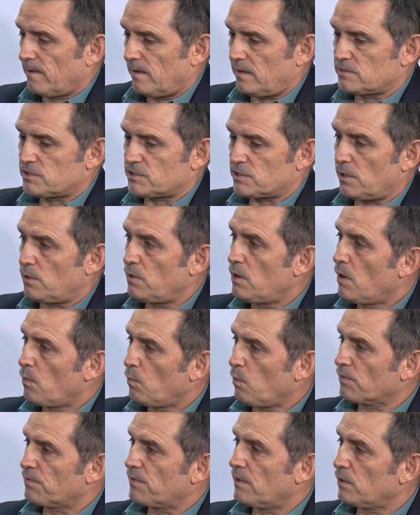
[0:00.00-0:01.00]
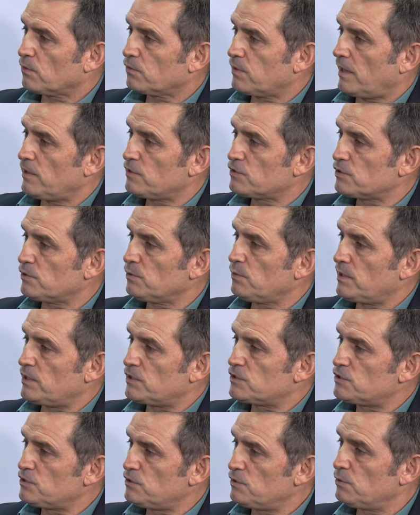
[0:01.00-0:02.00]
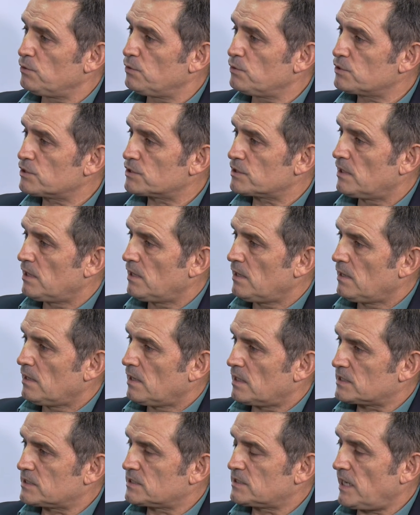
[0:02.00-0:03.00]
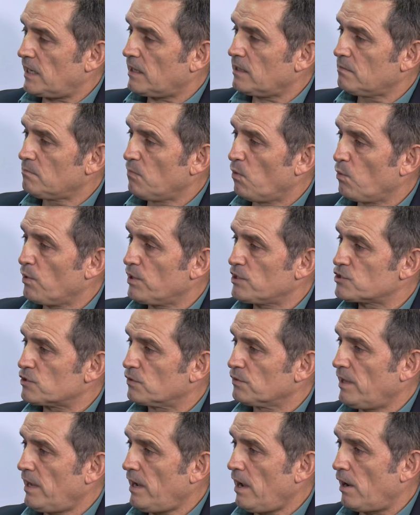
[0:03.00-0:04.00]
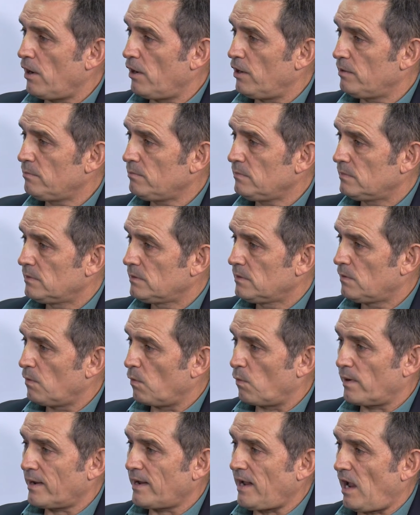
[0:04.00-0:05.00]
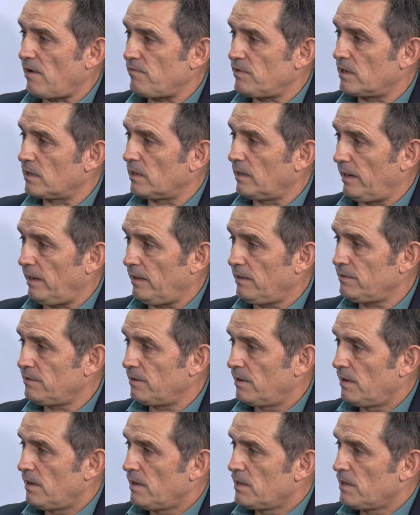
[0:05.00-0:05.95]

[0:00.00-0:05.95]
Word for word: And so, what they'll then do is use a second mortgage on their home or a caveat lend